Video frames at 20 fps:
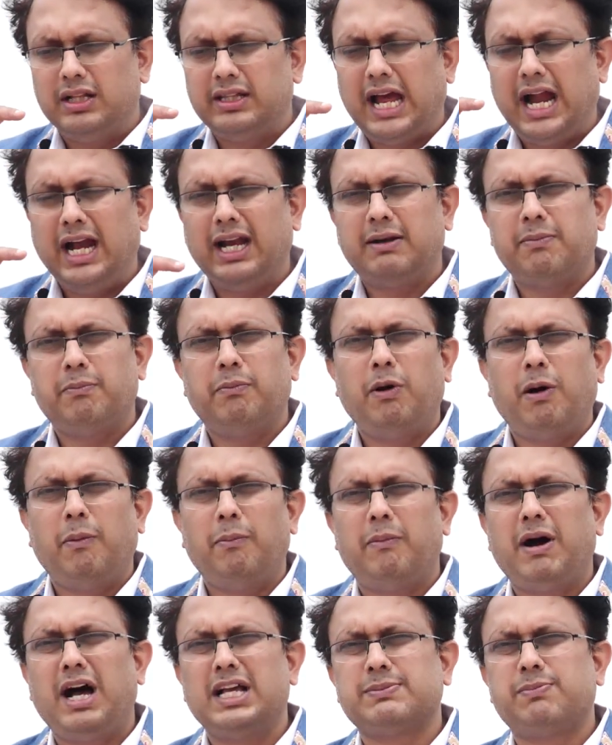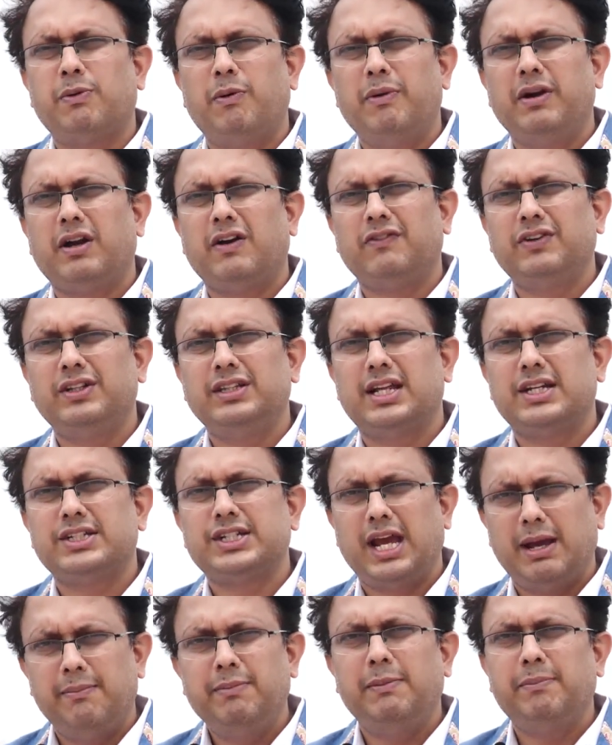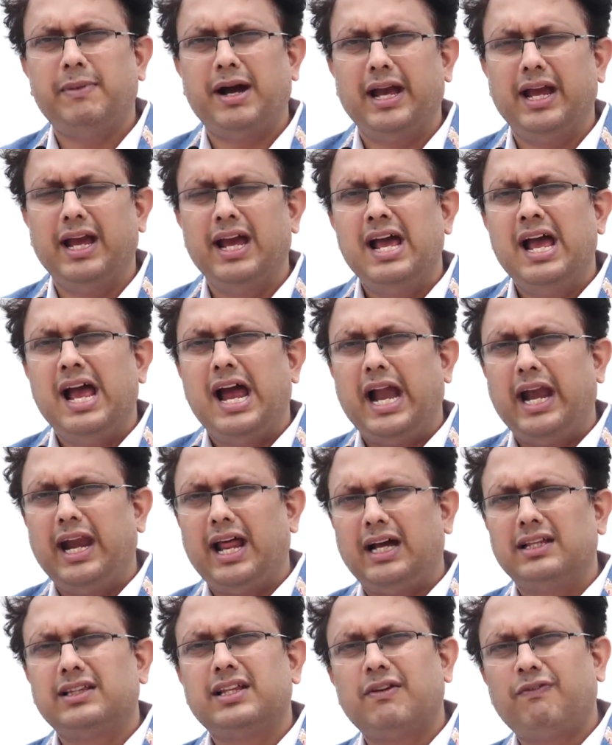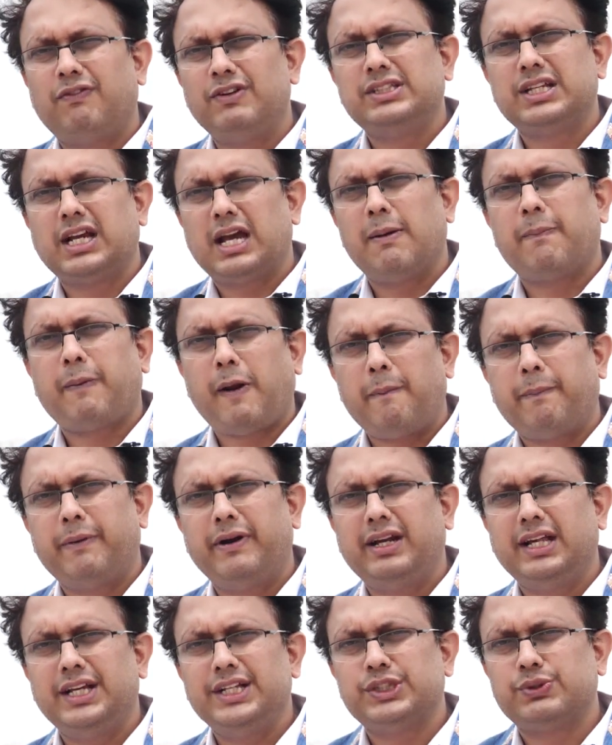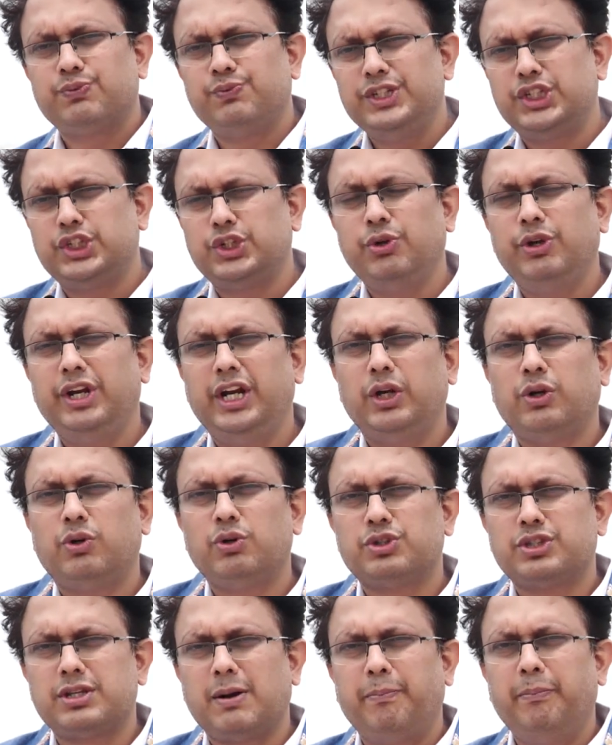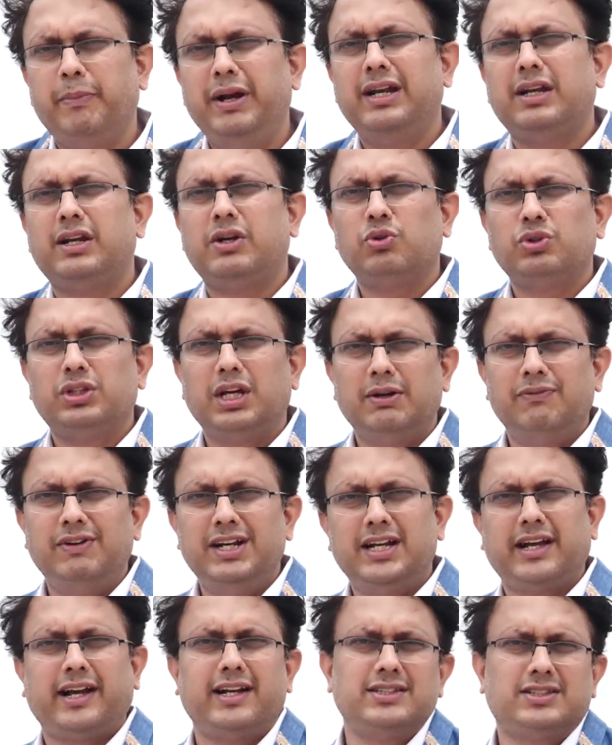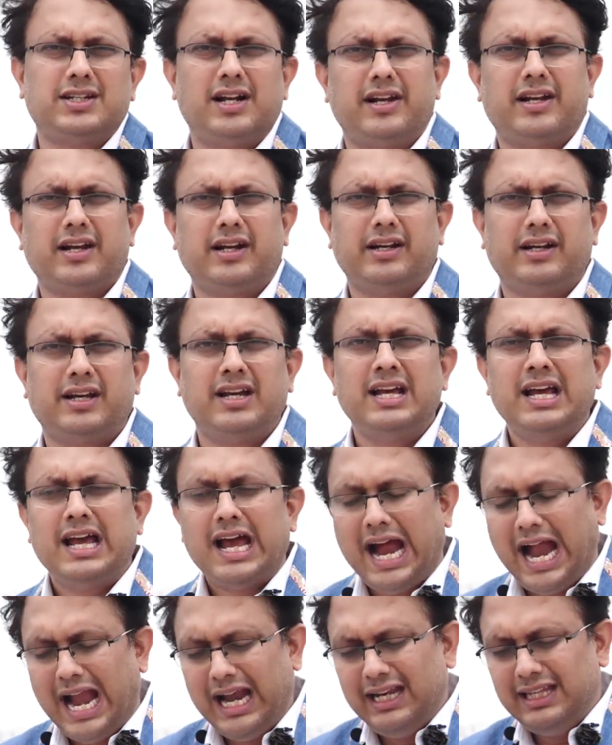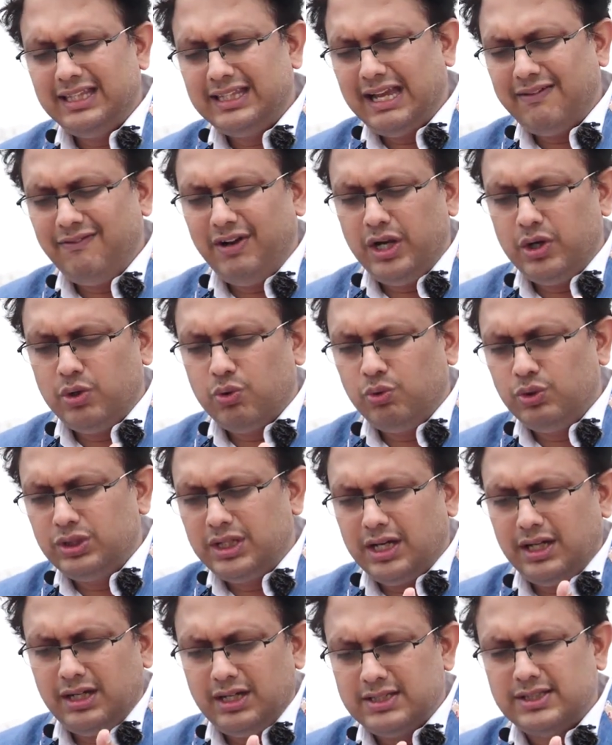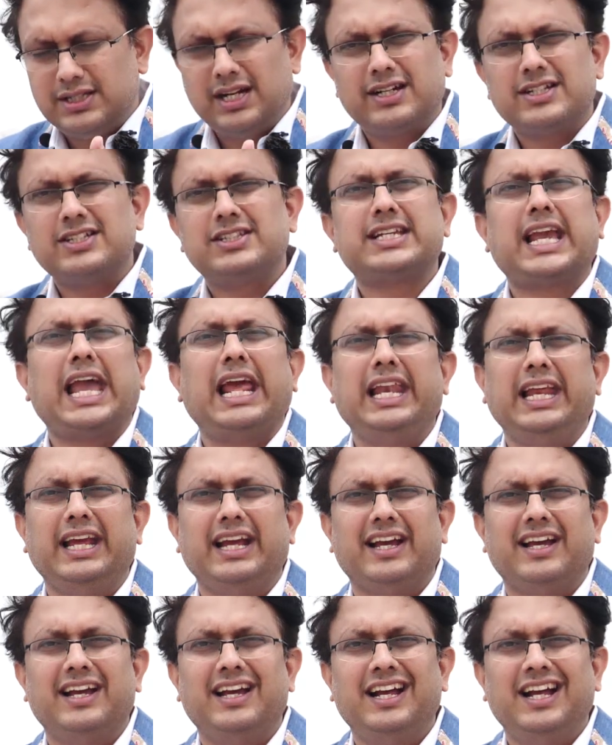that mass moment of inertia MMI and other physical properties which you need to submit to the wind consultant, and they will do the certain scaling.